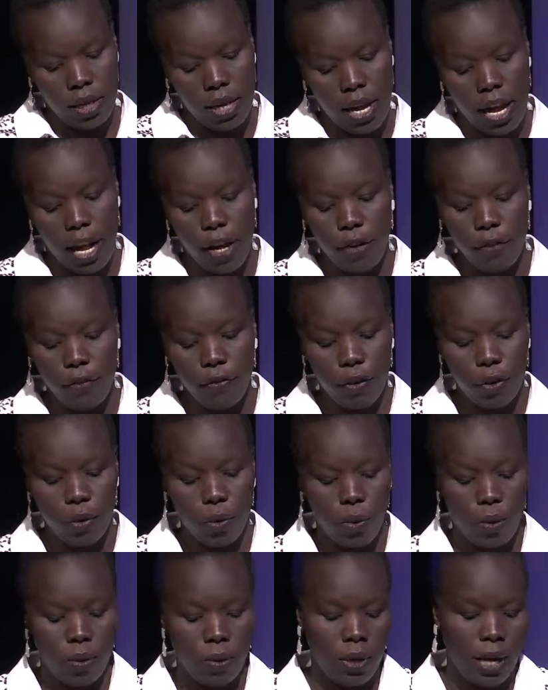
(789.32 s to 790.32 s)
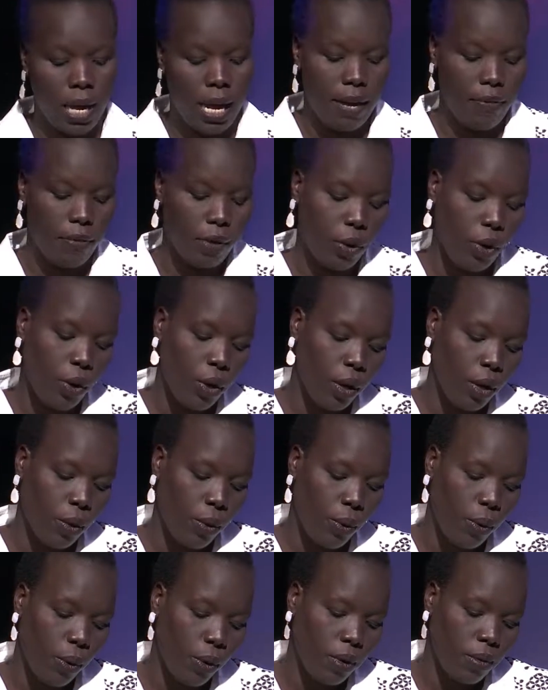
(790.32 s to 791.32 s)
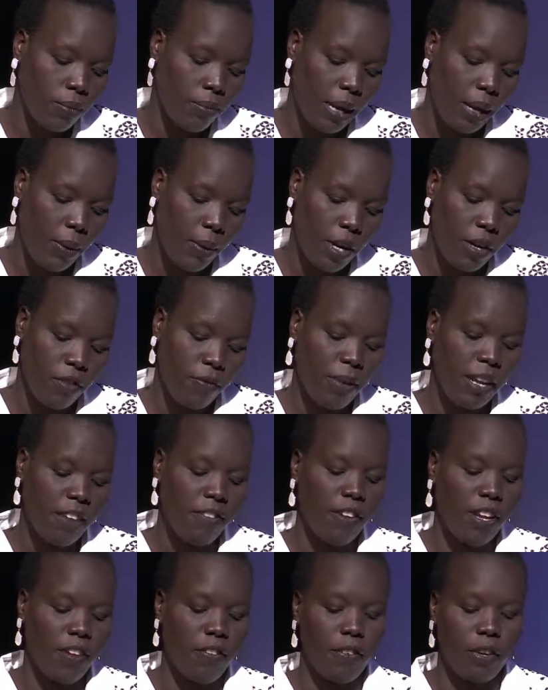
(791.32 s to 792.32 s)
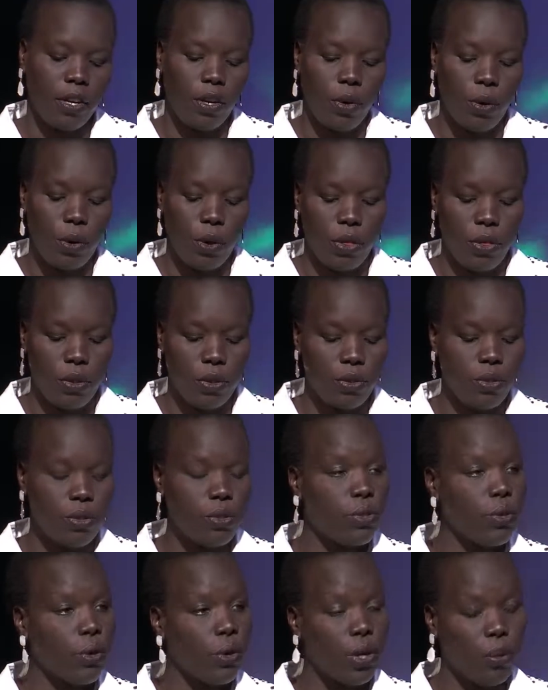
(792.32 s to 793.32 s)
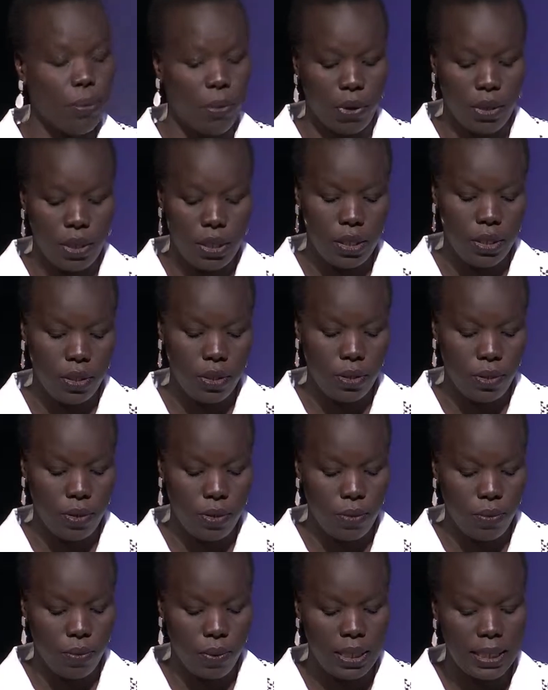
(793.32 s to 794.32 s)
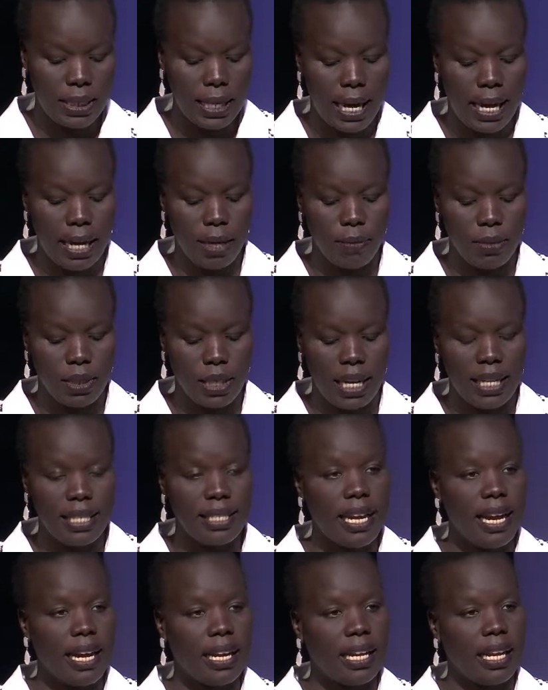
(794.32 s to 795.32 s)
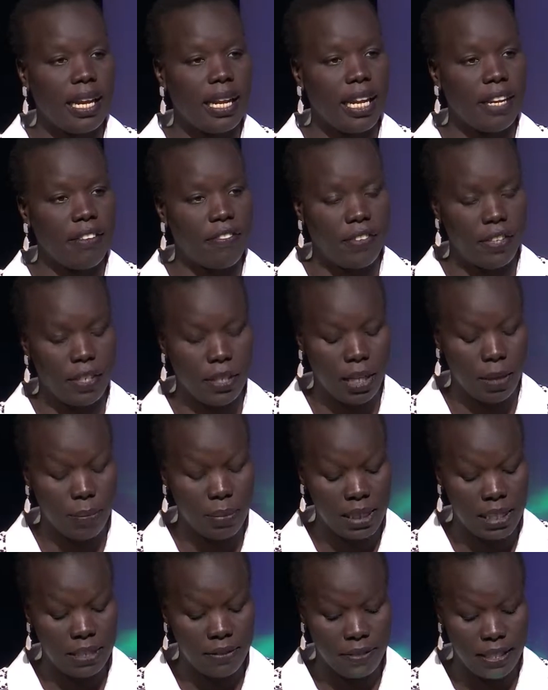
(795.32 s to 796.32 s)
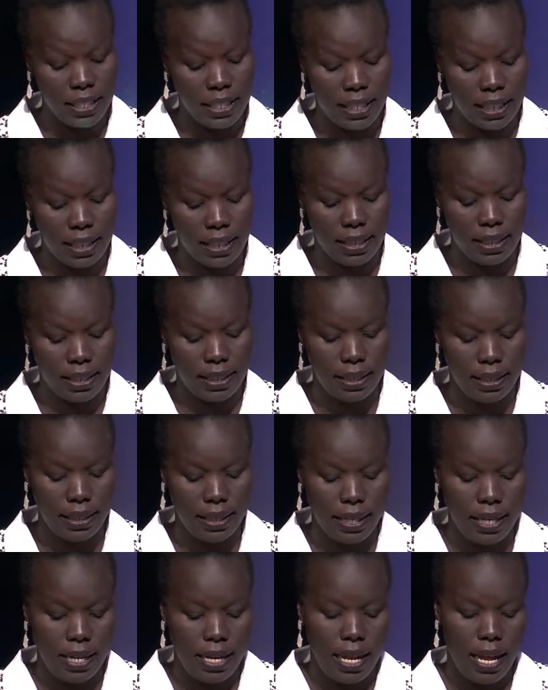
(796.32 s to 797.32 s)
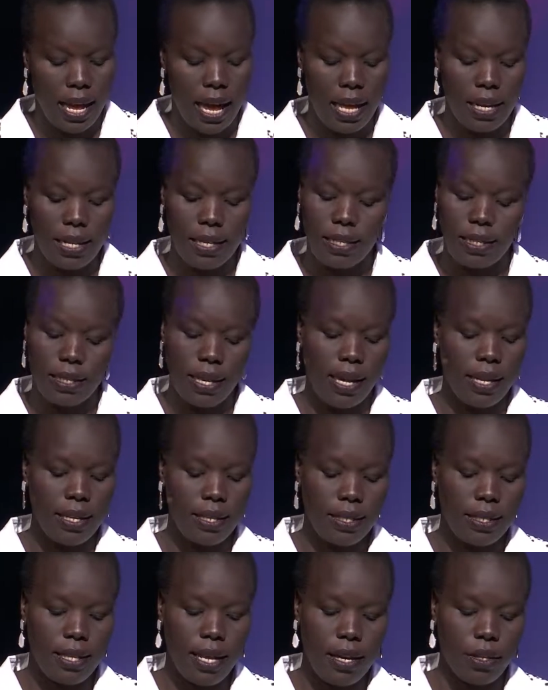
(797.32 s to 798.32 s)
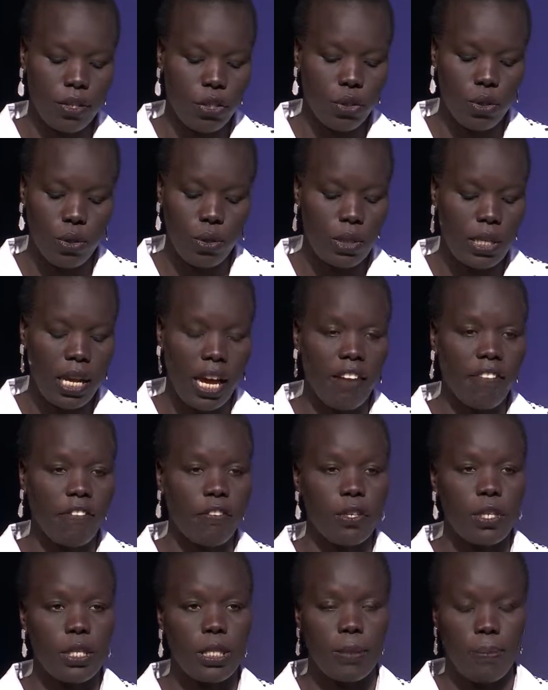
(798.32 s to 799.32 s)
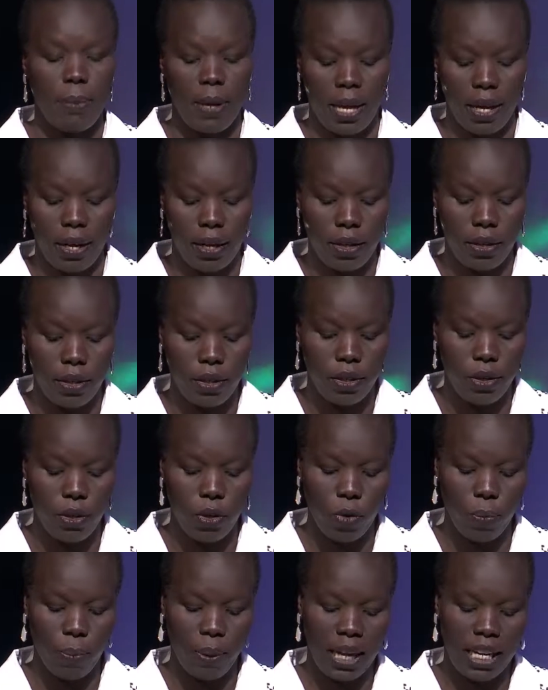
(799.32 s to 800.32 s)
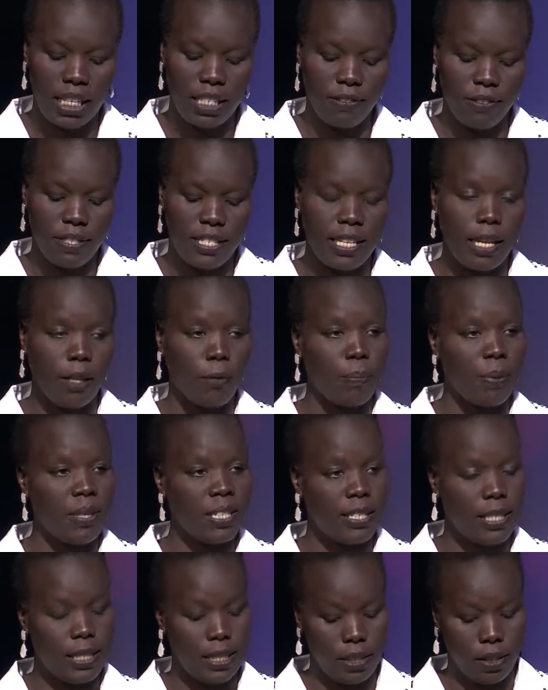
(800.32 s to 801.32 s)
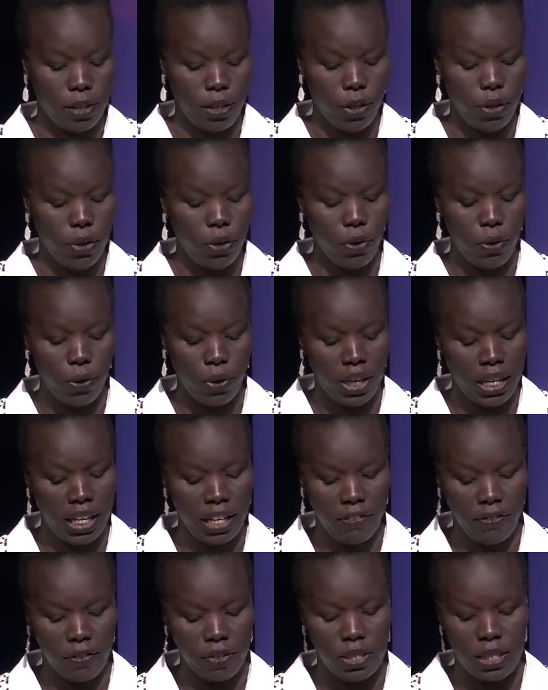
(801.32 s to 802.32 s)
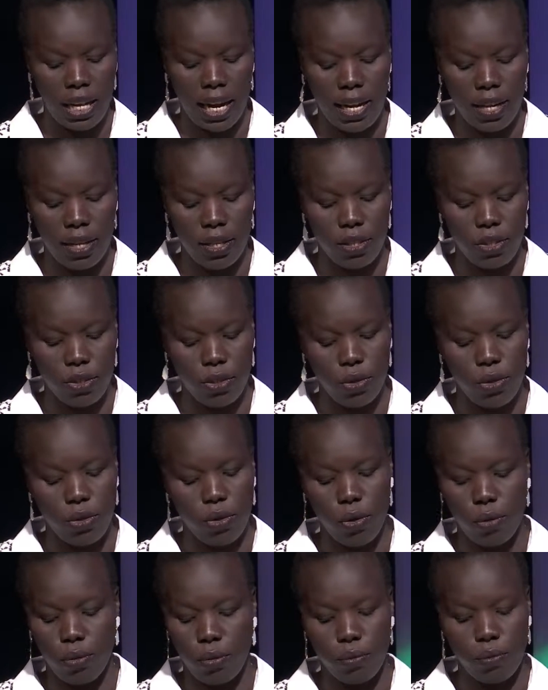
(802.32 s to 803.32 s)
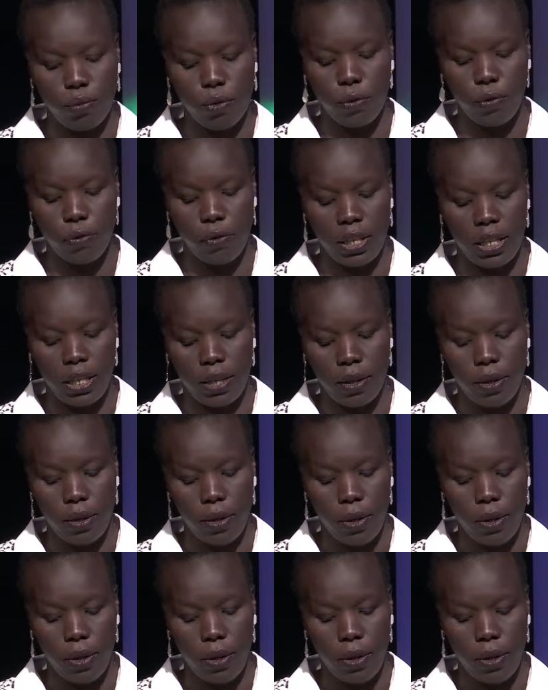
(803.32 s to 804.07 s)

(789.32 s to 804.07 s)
I often recall a quote by one of my favorite authors, Toni Morrison's, "When times are dark and I feel a bit defeated." And it says, "There is no time for despair, no place for self-pity, no need for silence, no room for fear.